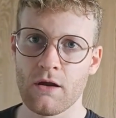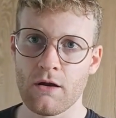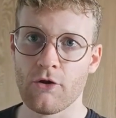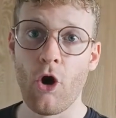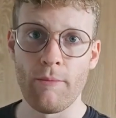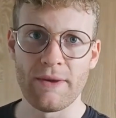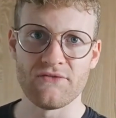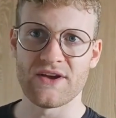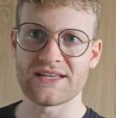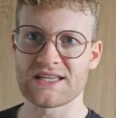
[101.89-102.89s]
normal
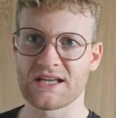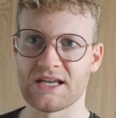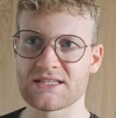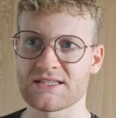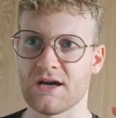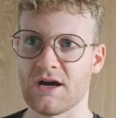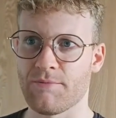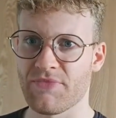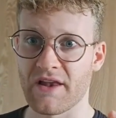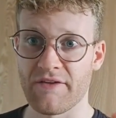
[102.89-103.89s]
investing is
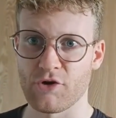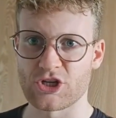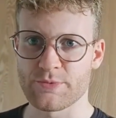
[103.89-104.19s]
um, the leverage.